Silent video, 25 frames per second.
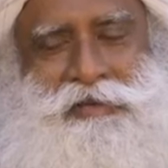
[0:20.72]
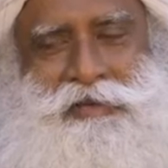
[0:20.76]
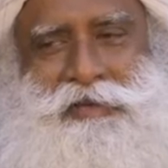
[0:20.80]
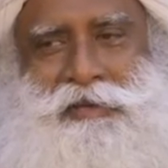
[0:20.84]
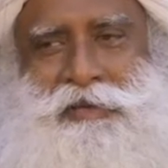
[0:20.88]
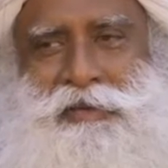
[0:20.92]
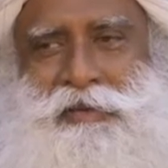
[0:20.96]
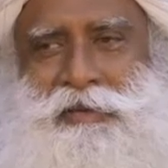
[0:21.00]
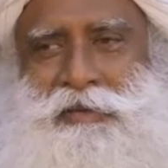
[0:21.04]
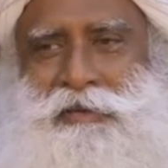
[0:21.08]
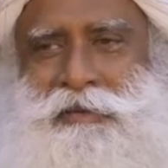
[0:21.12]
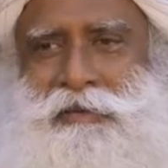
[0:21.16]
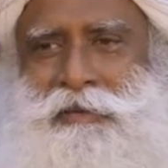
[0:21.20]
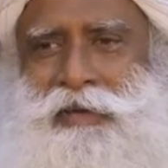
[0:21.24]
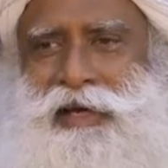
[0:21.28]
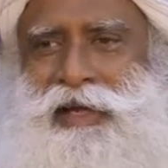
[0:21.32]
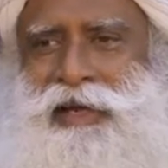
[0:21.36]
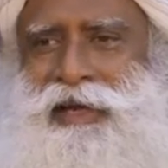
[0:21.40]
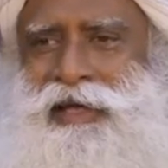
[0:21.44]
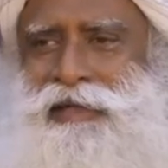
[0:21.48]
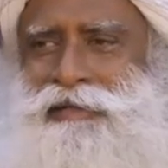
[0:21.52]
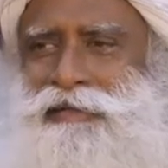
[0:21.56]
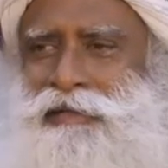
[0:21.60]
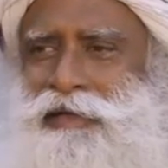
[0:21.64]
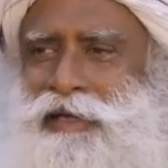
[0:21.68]
Well, I
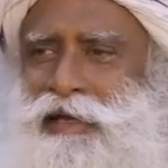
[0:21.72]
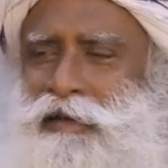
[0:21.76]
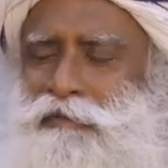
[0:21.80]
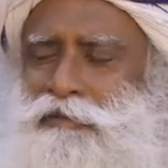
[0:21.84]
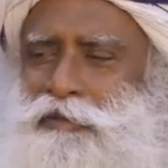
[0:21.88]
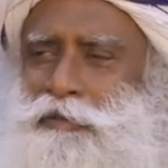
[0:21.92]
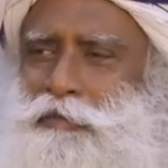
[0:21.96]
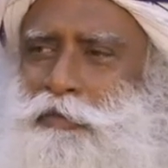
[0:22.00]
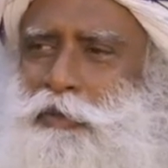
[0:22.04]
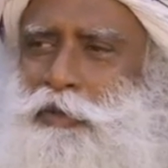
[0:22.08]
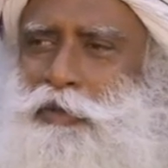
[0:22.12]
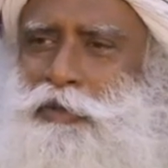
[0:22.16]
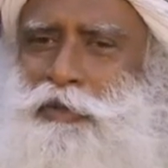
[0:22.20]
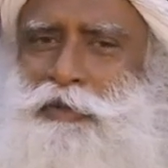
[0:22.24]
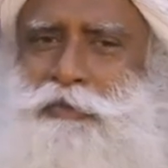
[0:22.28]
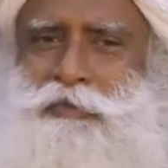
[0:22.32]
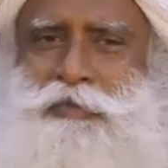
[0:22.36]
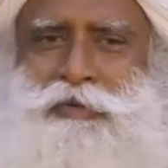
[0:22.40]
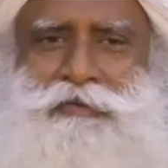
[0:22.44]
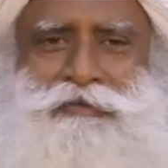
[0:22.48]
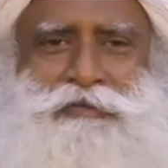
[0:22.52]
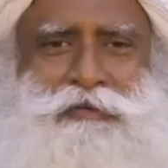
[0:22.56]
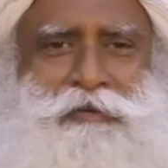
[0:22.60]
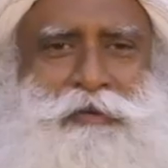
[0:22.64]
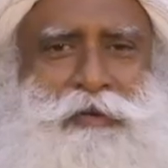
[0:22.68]
think I've spoken
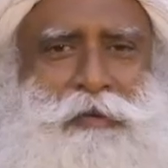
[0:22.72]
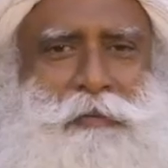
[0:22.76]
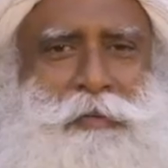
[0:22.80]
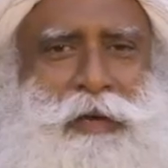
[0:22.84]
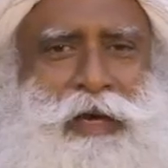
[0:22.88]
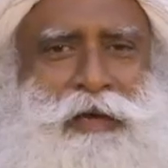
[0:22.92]
before about